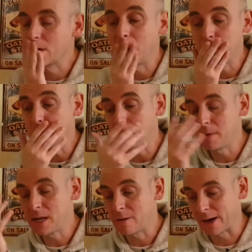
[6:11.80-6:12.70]
I'm not a
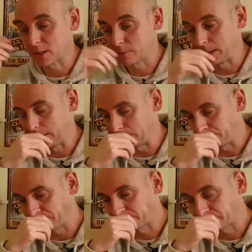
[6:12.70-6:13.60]
beer expert.
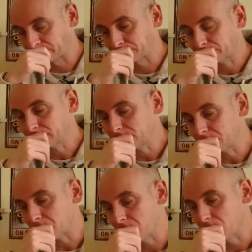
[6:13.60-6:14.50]

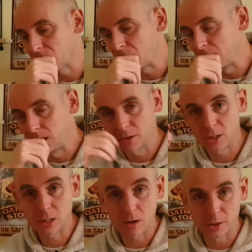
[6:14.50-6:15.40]
I
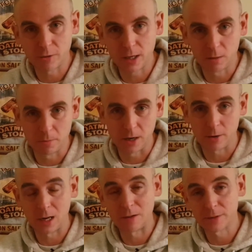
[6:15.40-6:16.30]
just like drinking beer
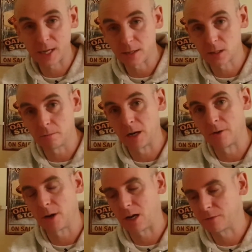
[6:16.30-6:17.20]
and I love tasting
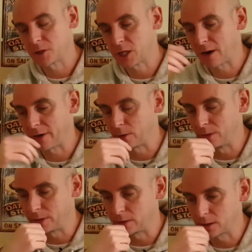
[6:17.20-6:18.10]
beer and I love sharing it with you.